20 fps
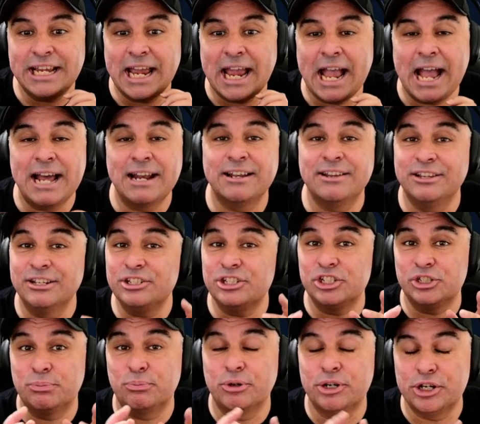added, this
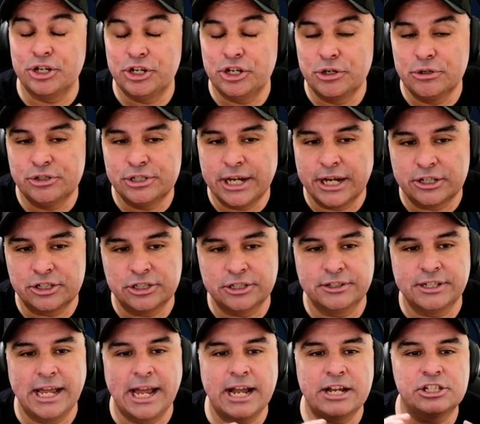is pretty huge actually,
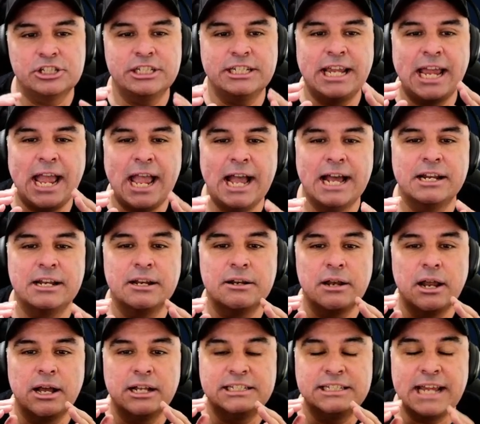they actually added
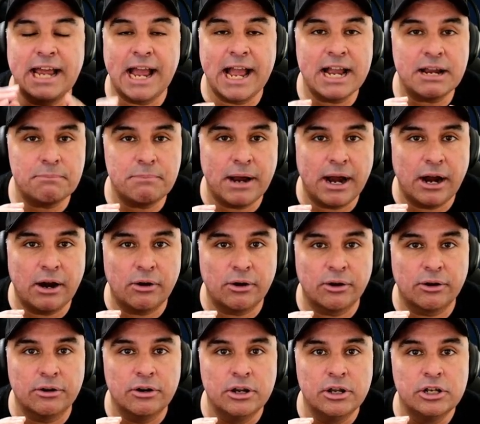attack
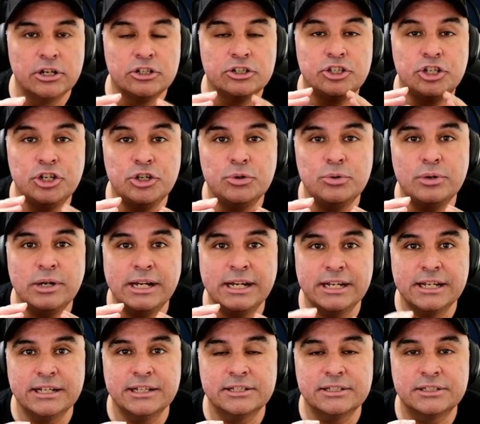power to
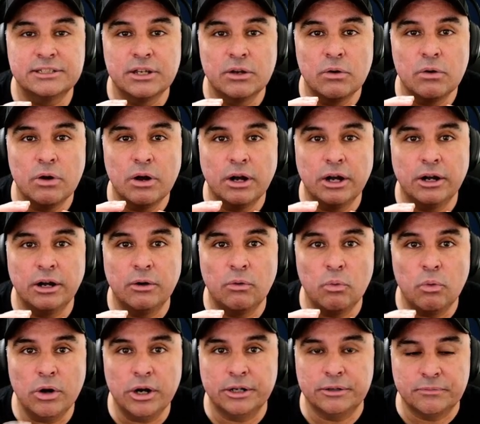his
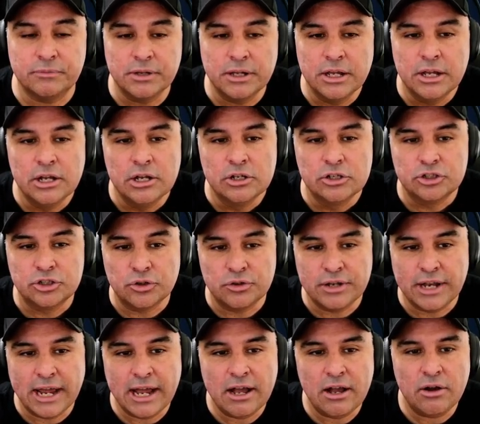1. So
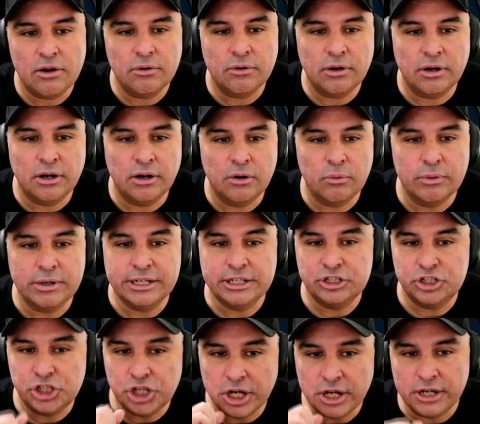now when he
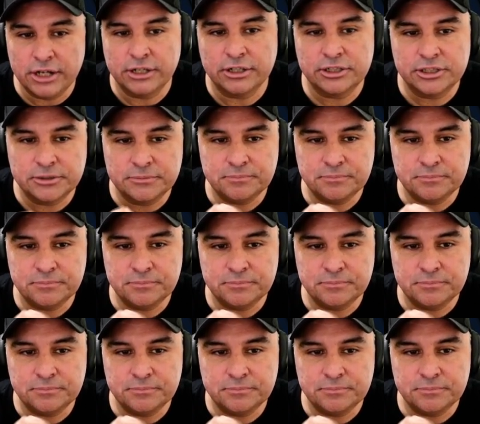chugs,